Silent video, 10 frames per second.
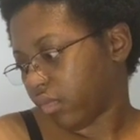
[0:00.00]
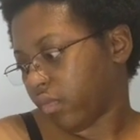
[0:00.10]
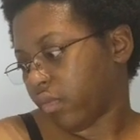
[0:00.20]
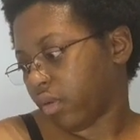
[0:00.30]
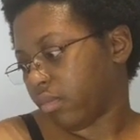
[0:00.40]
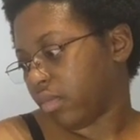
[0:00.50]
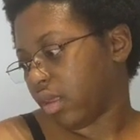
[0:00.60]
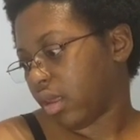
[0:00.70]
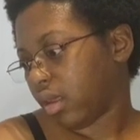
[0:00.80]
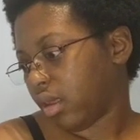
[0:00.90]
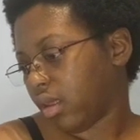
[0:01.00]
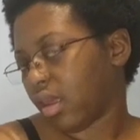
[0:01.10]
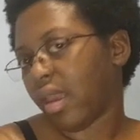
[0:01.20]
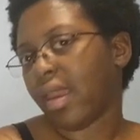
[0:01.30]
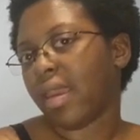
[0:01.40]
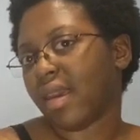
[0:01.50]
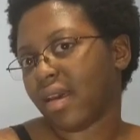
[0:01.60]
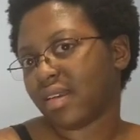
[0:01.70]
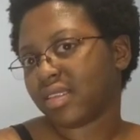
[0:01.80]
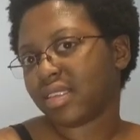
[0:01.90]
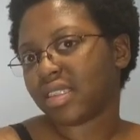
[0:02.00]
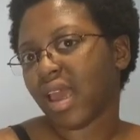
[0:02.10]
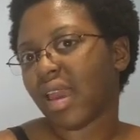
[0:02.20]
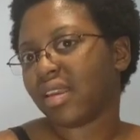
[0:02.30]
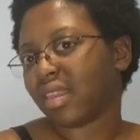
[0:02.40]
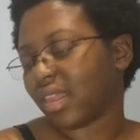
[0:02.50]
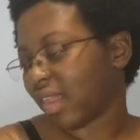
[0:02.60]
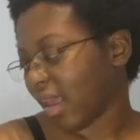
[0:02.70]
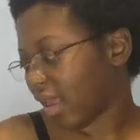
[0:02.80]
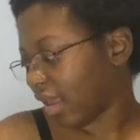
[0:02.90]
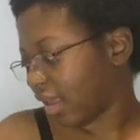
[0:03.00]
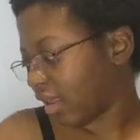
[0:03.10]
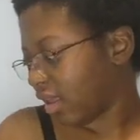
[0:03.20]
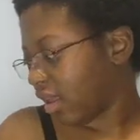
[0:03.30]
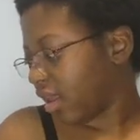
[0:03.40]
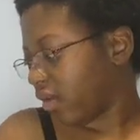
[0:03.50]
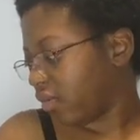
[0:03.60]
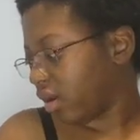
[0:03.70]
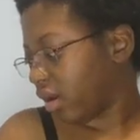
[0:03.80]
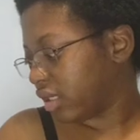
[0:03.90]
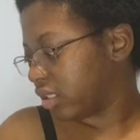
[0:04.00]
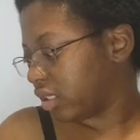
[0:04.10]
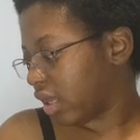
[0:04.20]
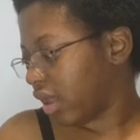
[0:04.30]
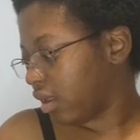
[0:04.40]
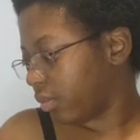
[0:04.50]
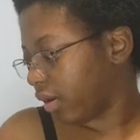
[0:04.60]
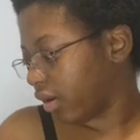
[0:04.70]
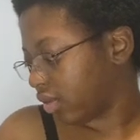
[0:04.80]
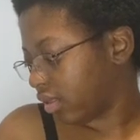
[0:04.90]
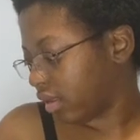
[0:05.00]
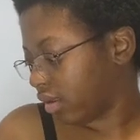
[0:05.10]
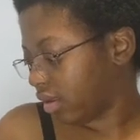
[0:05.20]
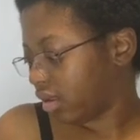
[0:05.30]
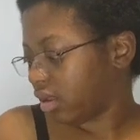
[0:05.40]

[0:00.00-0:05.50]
for me. And I'd say if you're a gel person,